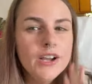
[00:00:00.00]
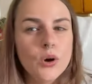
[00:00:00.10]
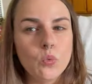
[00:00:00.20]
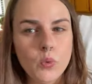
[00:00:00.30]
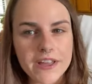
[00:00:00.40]

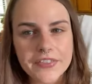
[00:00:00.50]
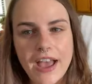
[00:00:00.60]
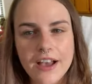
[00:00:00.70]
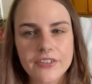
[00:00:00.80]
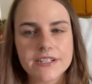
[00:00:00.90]
with
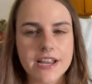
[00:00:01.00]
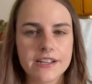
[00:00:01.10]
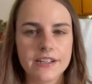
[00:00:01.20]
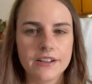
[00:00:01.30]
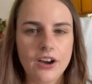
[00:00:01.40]
having
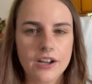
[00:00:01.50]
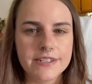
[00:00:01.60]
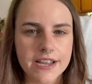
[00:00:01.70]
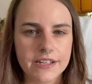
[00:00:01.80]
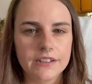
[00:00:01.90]
taken
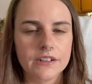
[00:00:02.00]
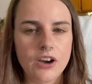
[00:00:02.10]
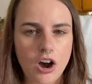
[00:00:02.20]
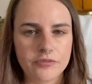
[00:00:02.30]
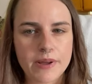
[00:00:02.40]
taken
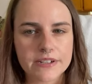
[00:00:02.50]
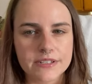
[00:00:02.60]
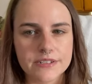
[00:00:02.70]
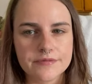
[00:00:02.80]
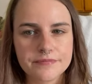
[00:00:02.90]
cough medicine.